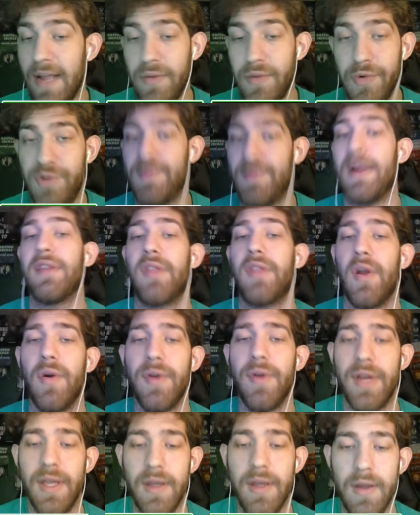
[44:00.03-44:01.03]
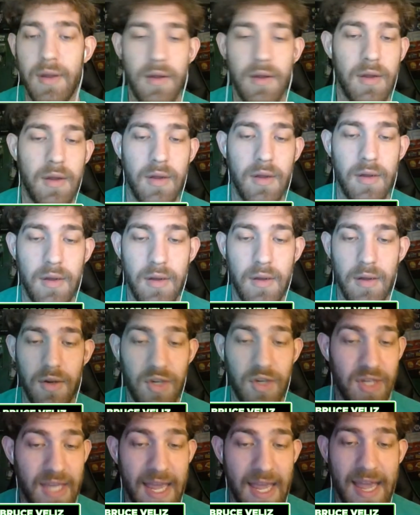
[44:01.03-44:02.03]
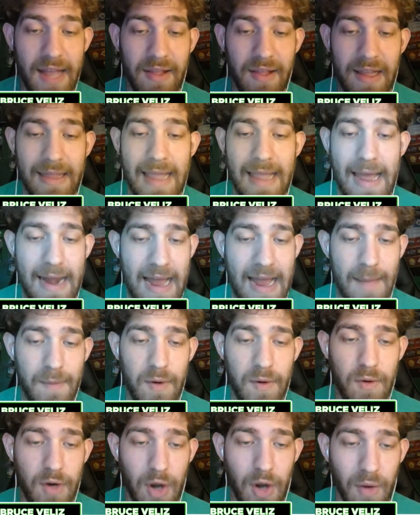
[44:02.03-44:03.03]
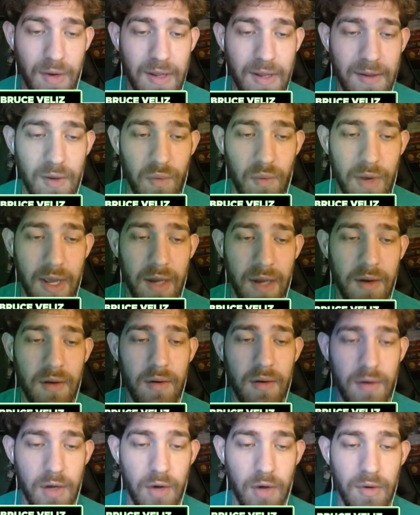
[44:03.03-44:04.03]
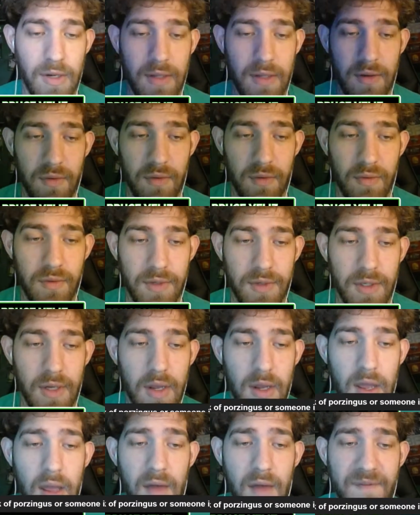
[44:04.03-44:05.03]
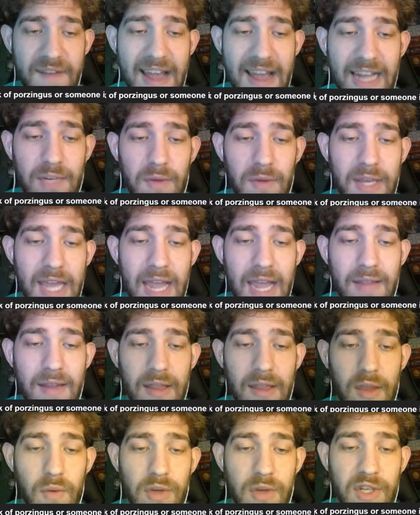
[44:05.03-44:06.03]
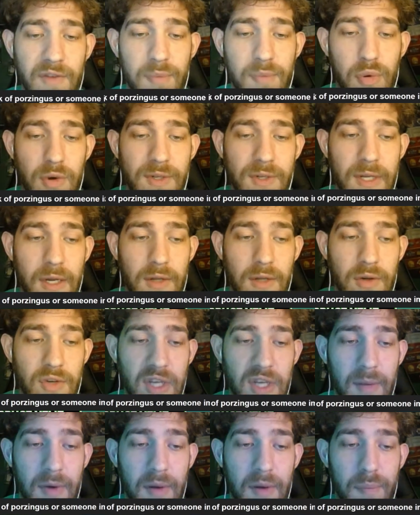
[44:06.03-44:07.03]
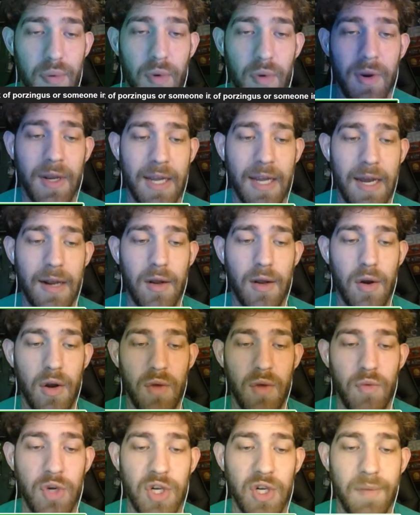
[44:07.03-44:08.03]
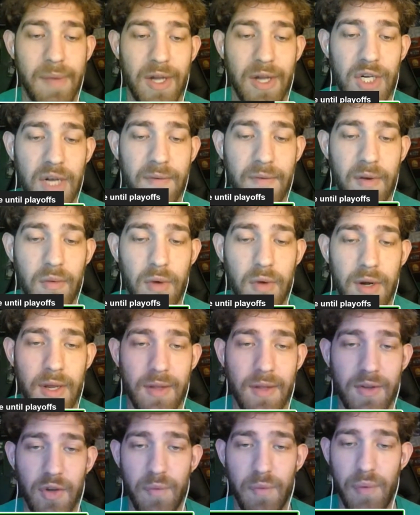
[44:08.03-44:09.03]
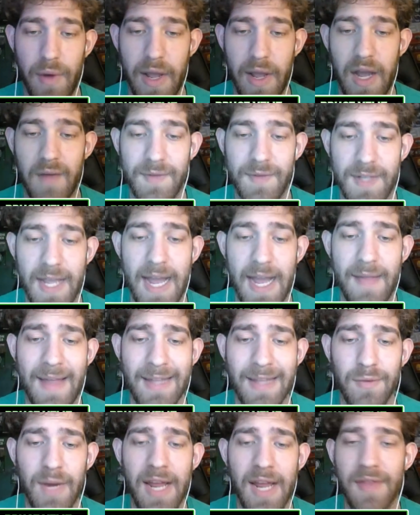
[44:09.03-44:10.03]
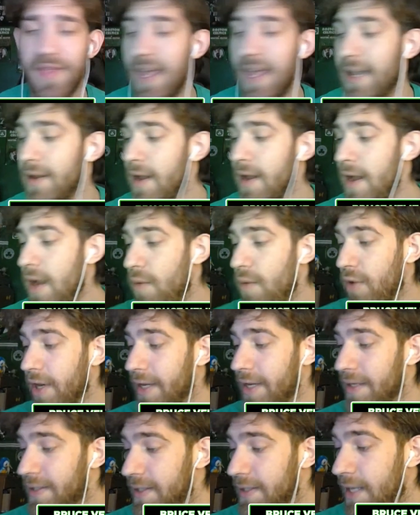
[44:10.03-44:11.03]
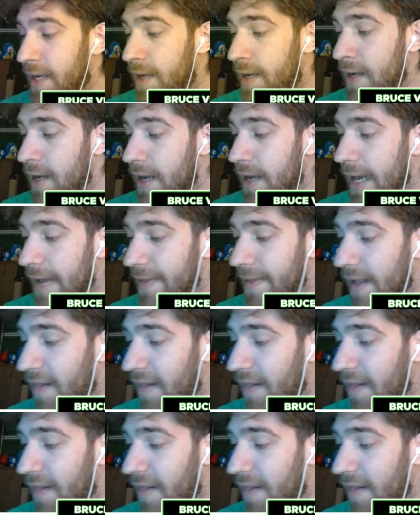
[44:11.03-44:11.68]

lose by 30. Just can't let that happen. Don't need to win, don't need to lose. Facts. We can't take the risk of Porzingis or someone important getting hurt. We should bench everyone until playoffs. Yeah, that's what I think we're gonna see in the